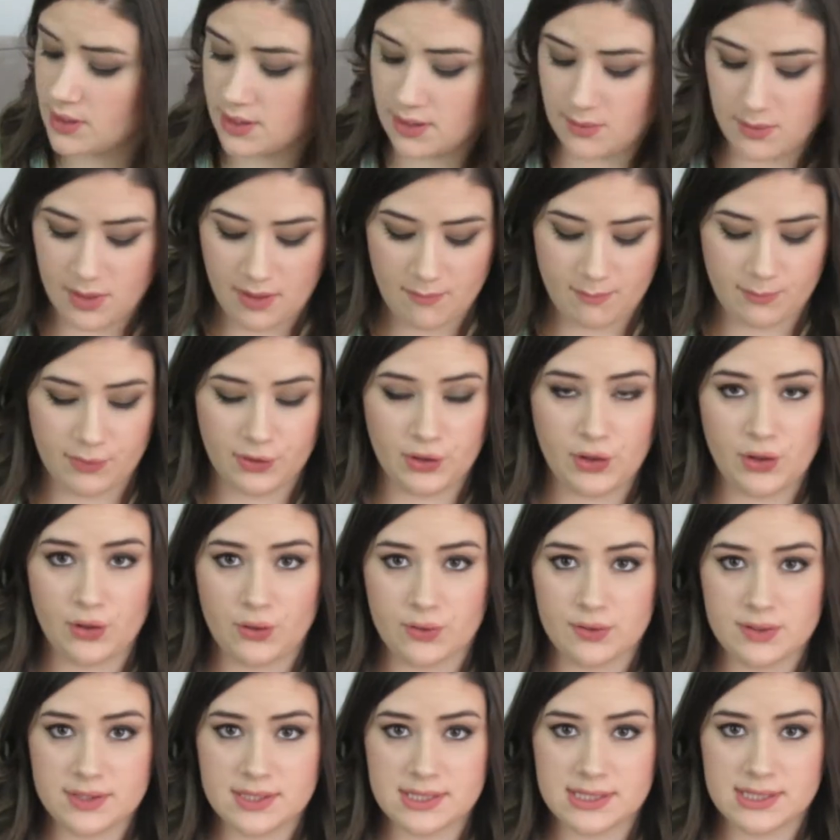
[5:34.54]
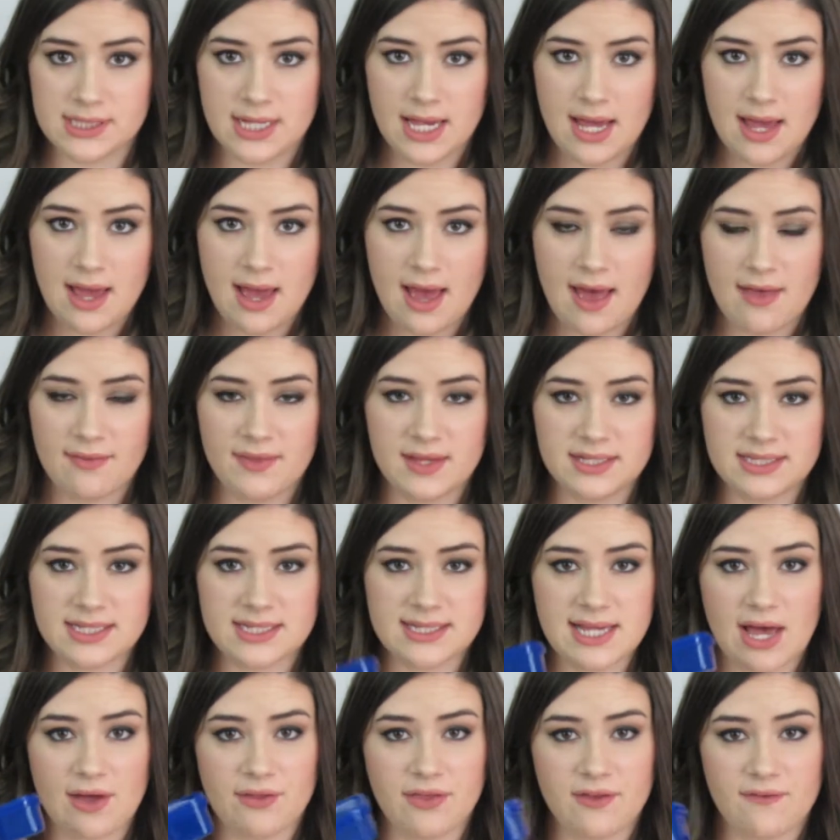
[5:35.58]
Then we have Blues, and this
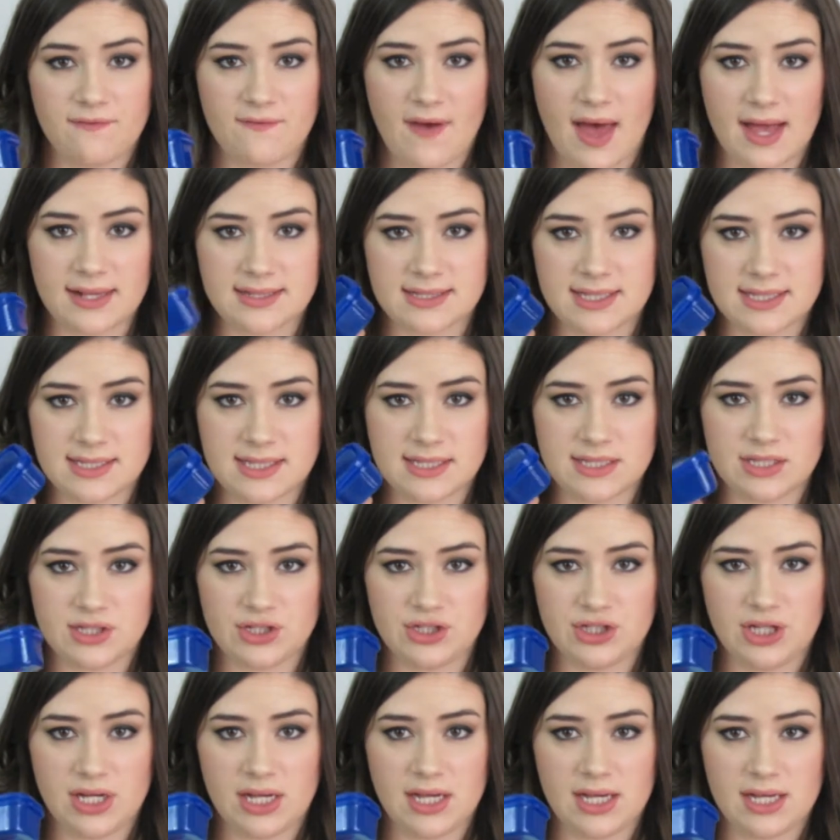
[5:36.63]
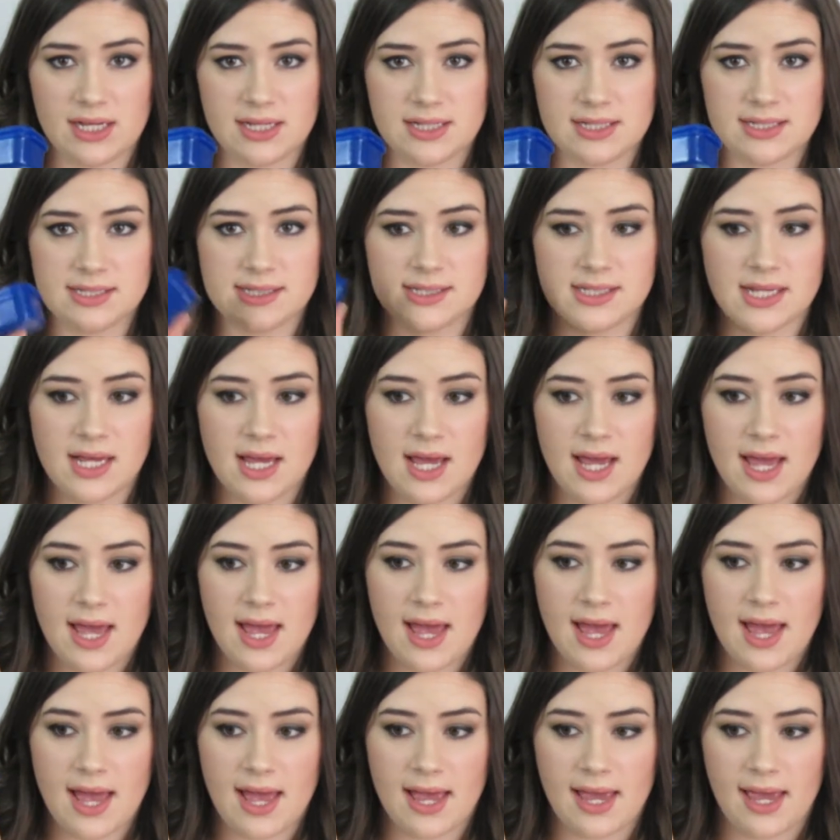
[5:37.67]
is healthy fats. This is cheese
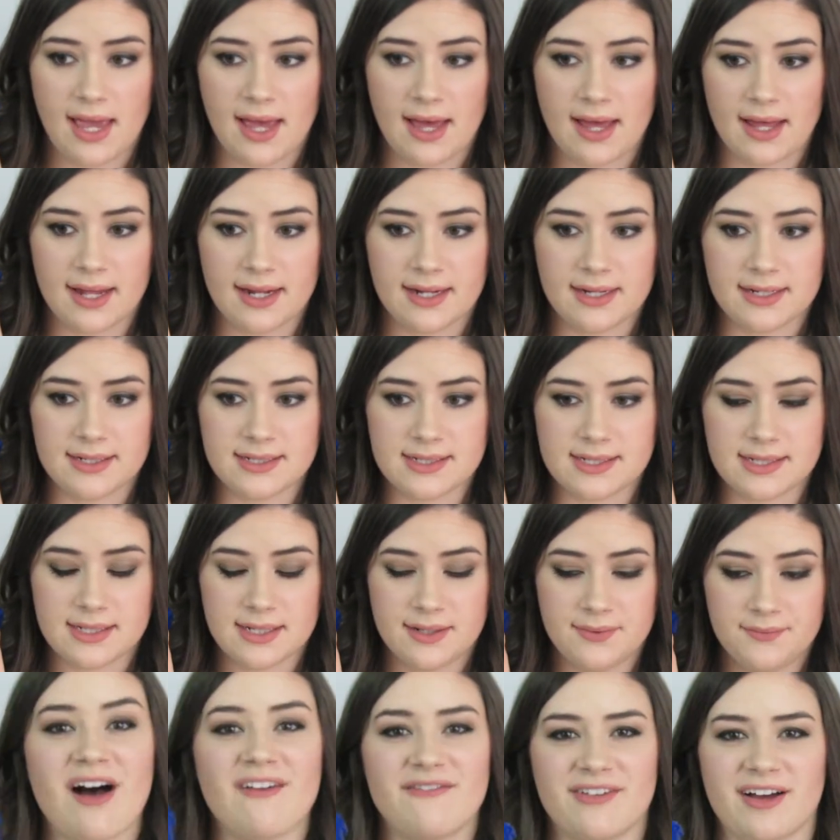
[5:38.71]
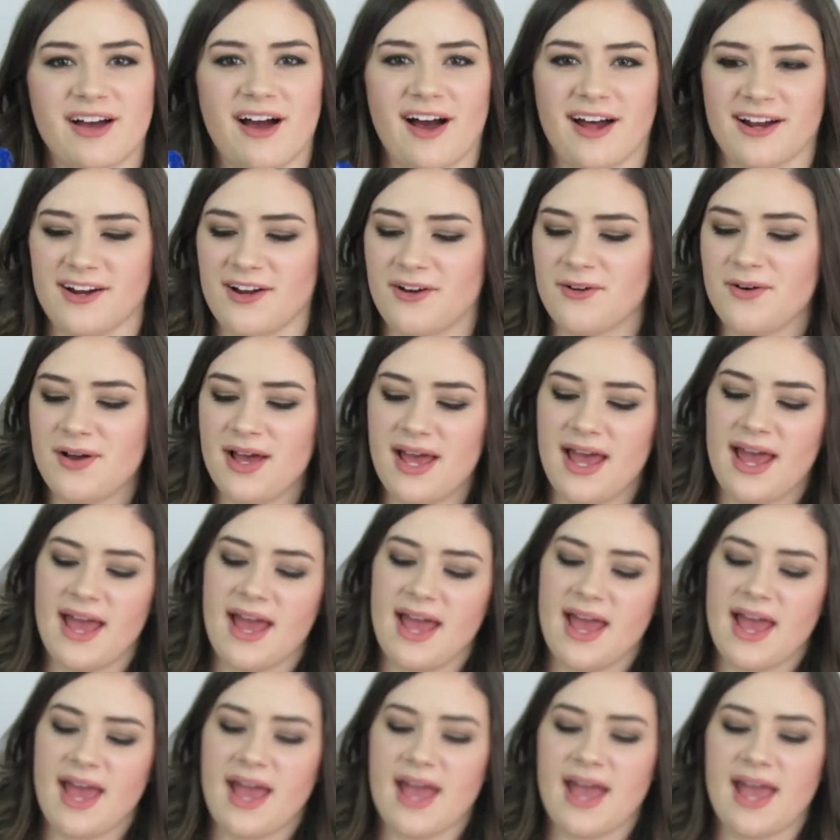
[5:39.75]
and avocado,
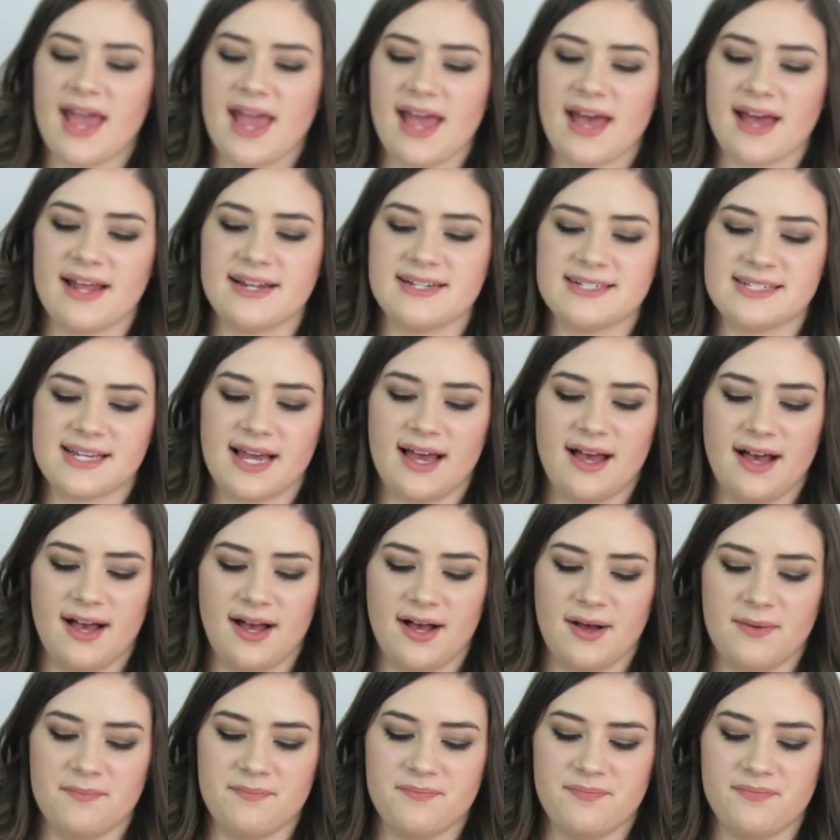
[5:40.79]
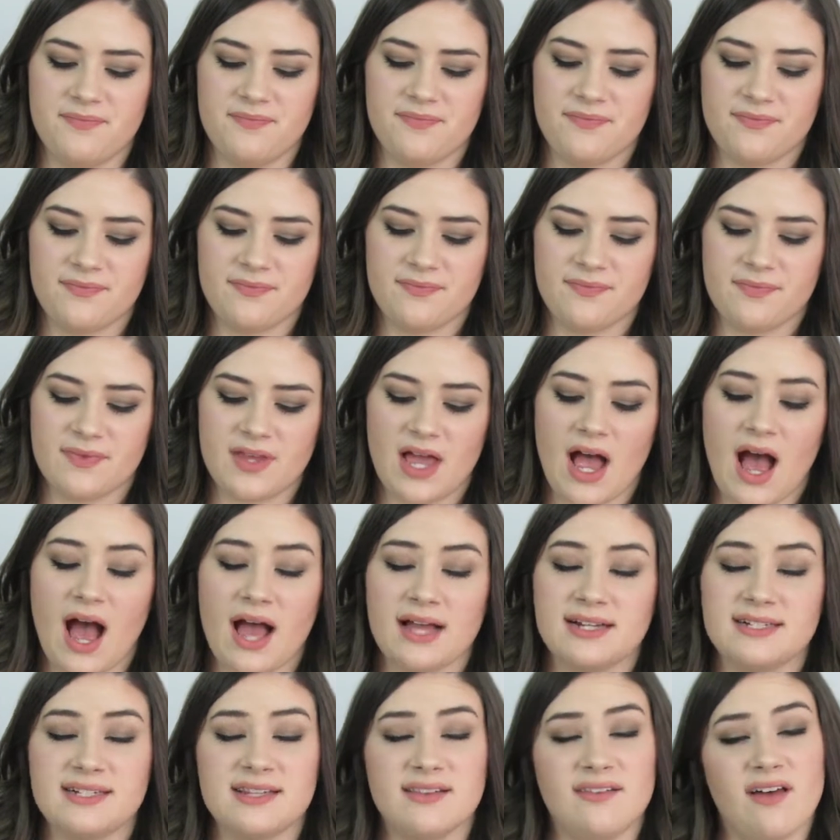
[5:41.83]
and
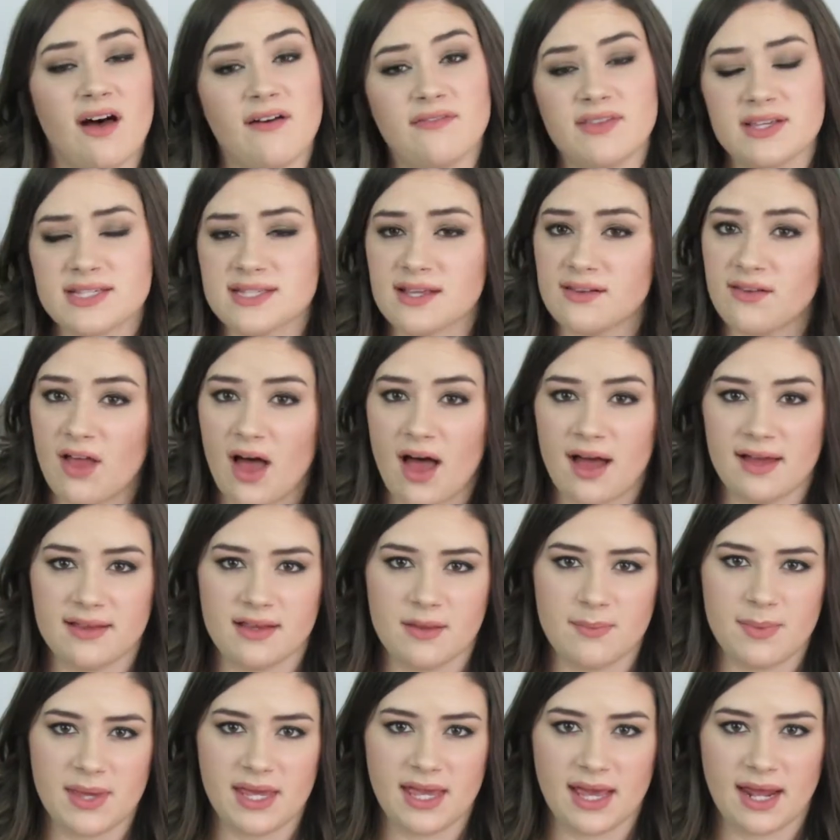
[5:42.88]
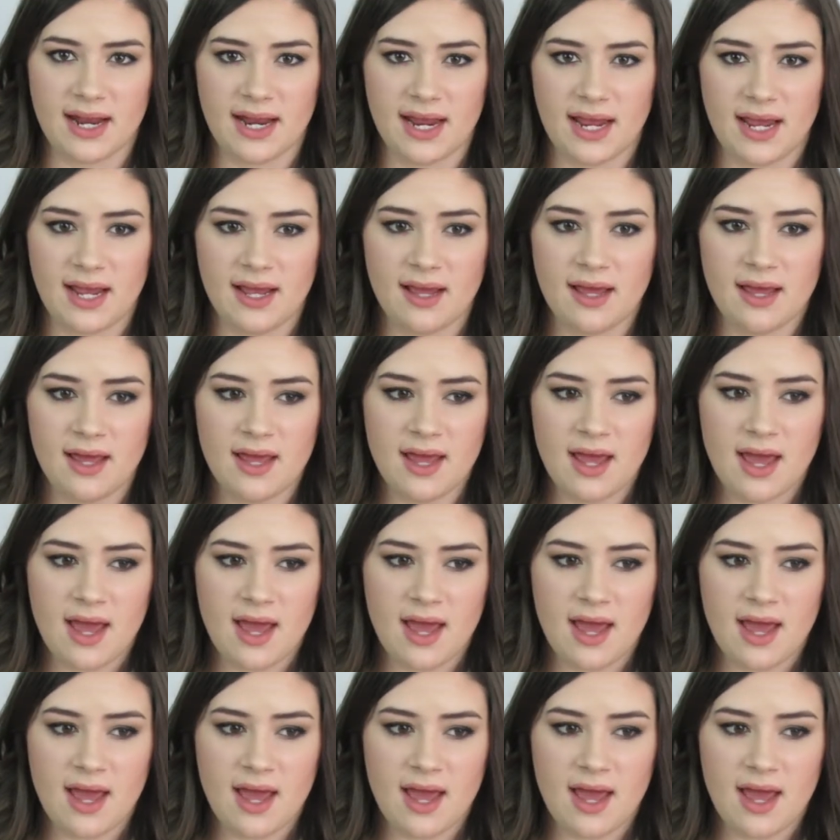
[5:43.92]
I love this a lot in the beginning